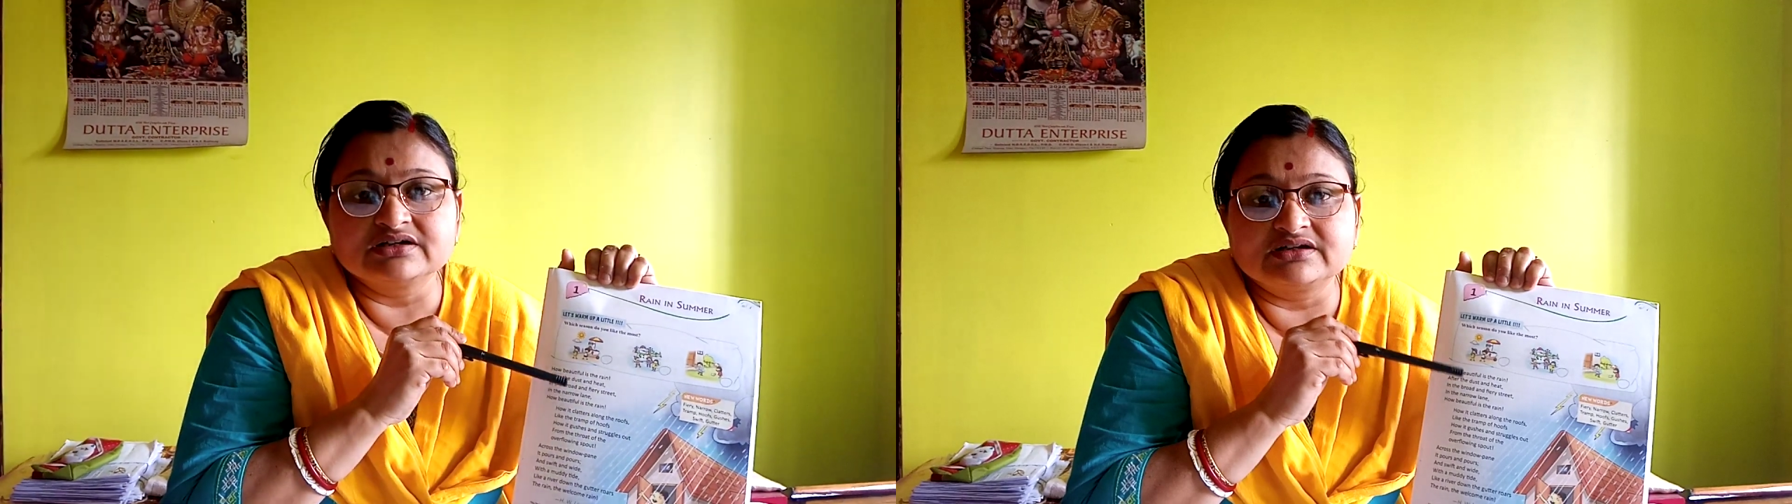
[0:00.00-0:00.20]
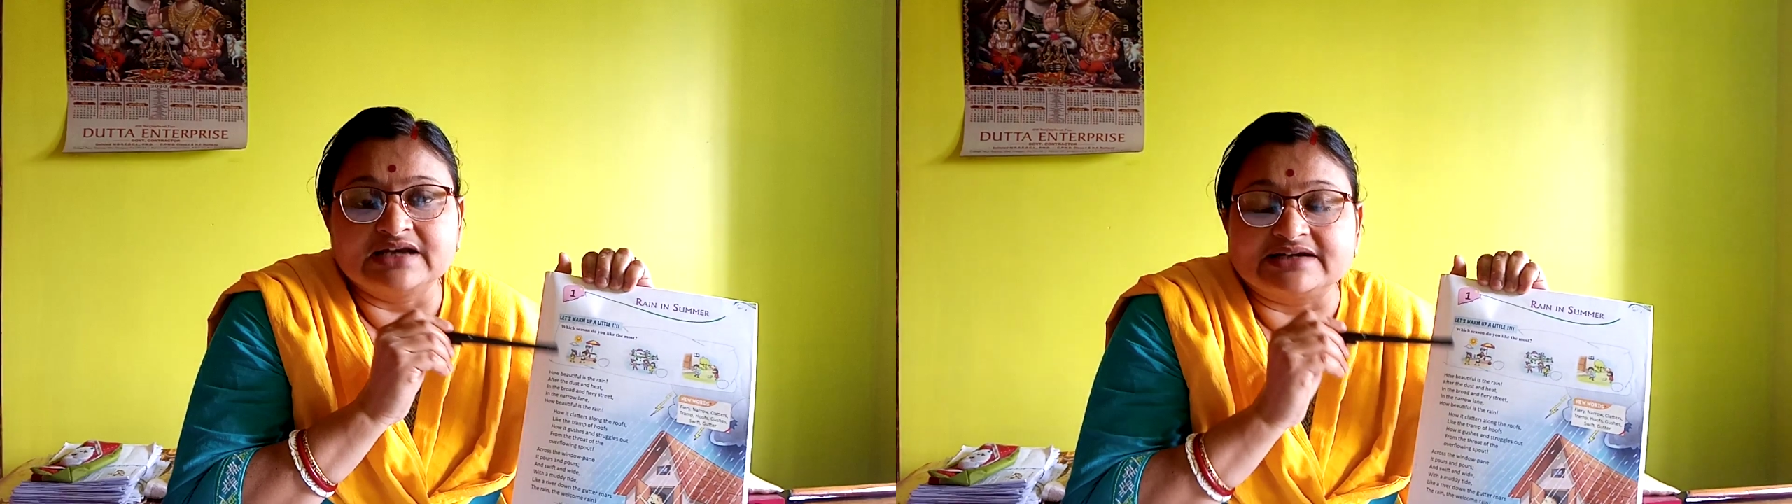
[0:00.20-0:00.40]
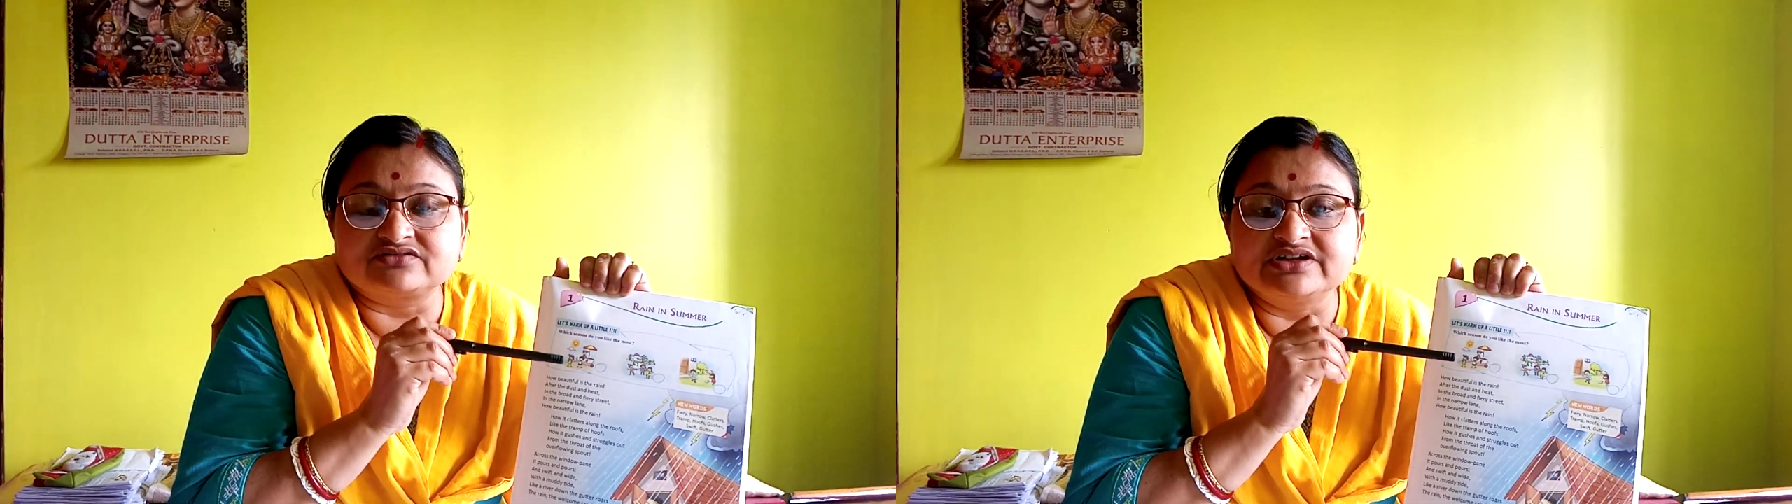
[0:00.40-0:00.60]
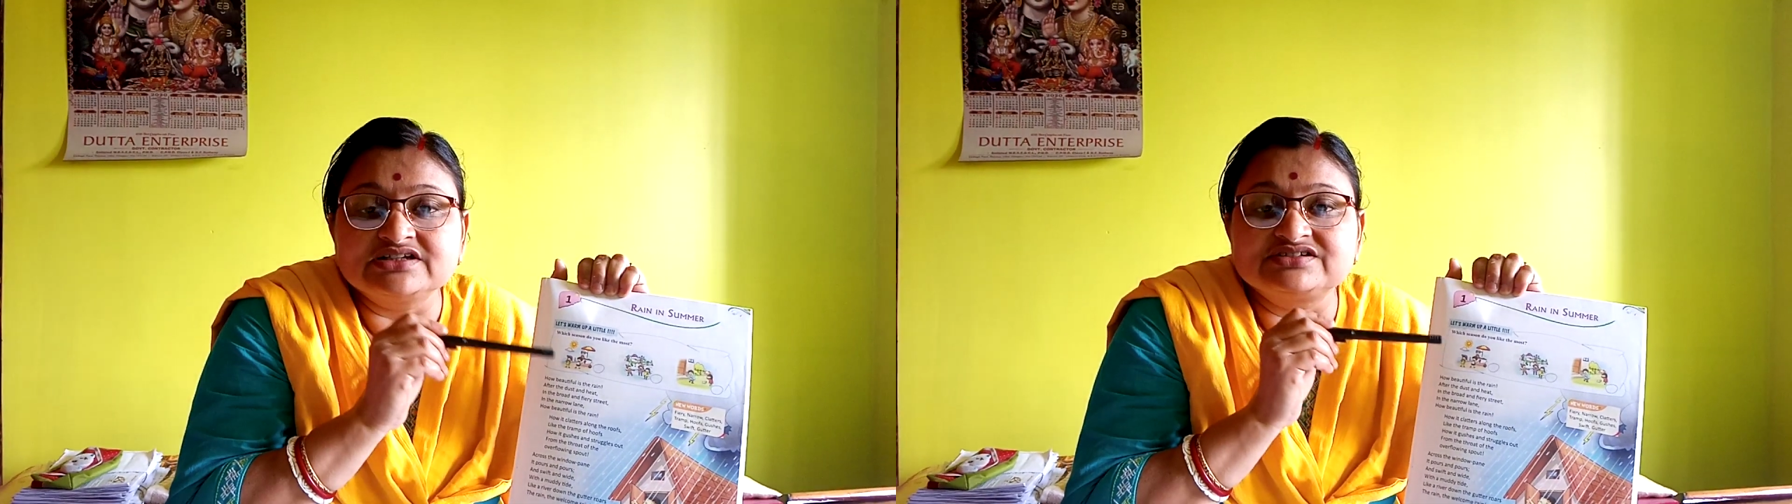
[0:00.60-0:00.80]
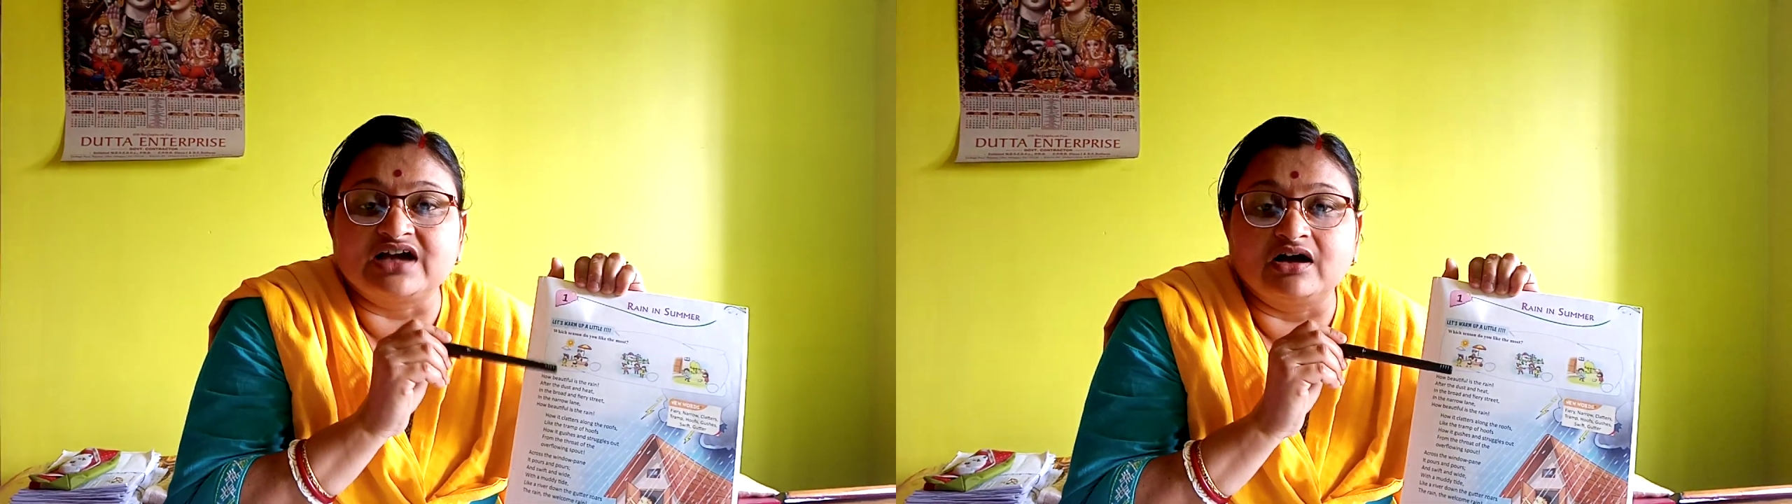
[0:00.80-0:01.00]
clattering
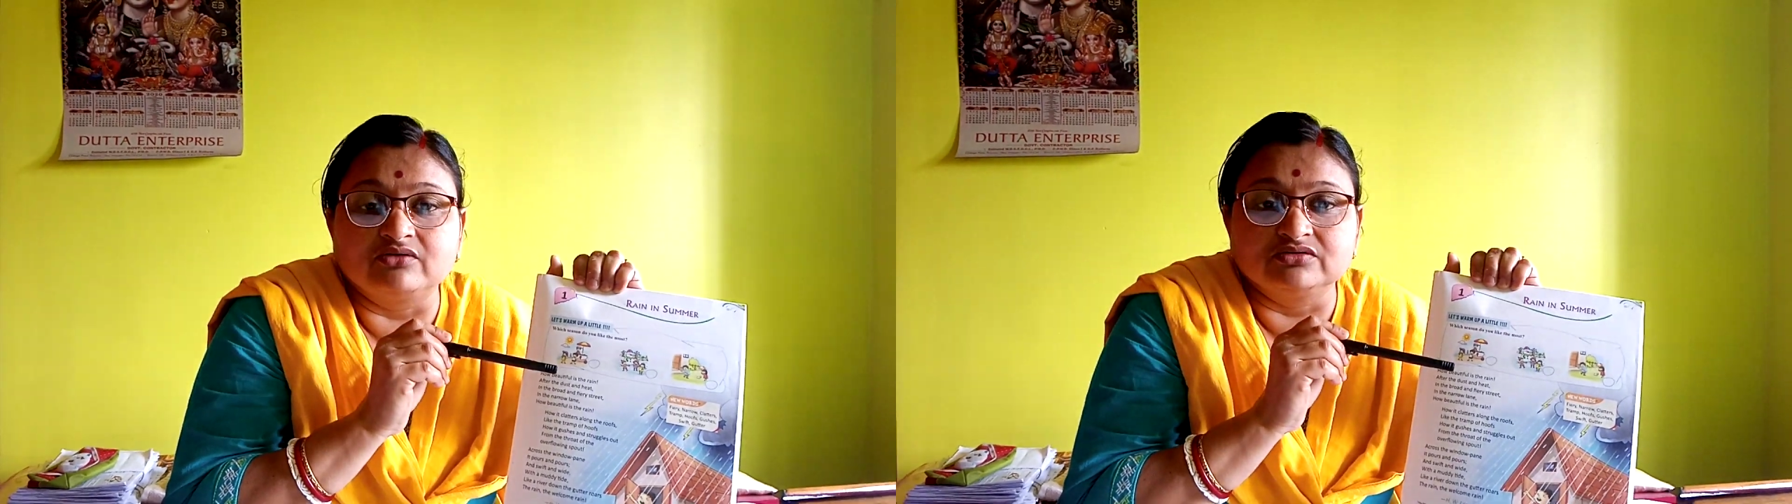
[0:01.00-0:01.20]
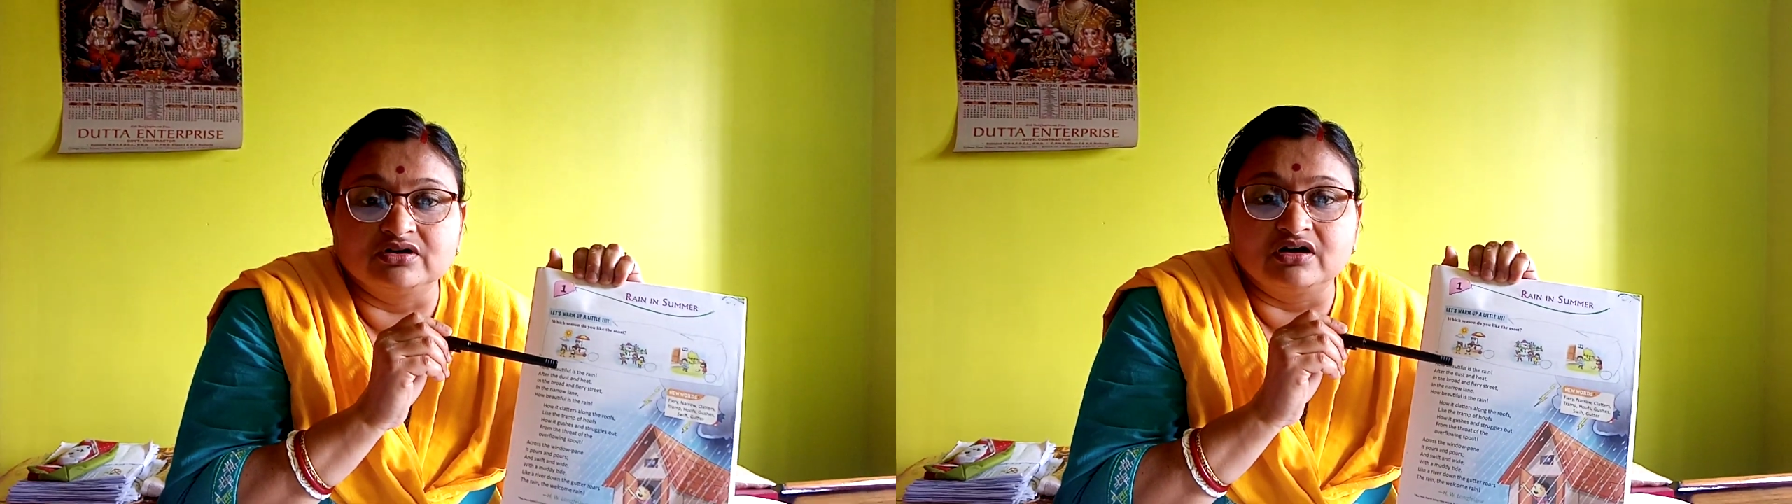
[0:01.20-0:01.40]
sound or